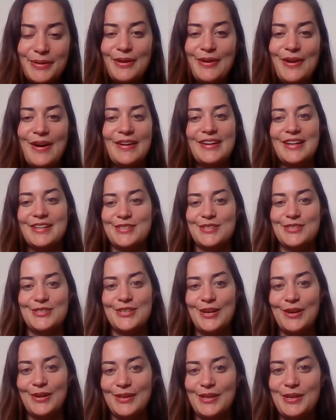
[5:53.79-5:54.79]
but not
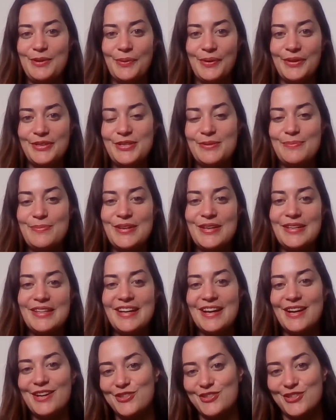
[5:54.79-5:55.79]
necessarily want to be
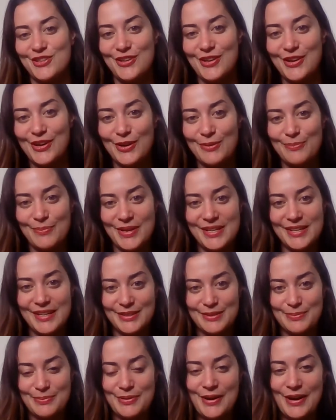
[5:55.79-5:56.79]
the engineer
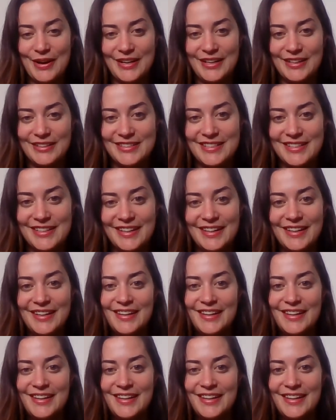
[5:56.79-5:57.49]
making the product,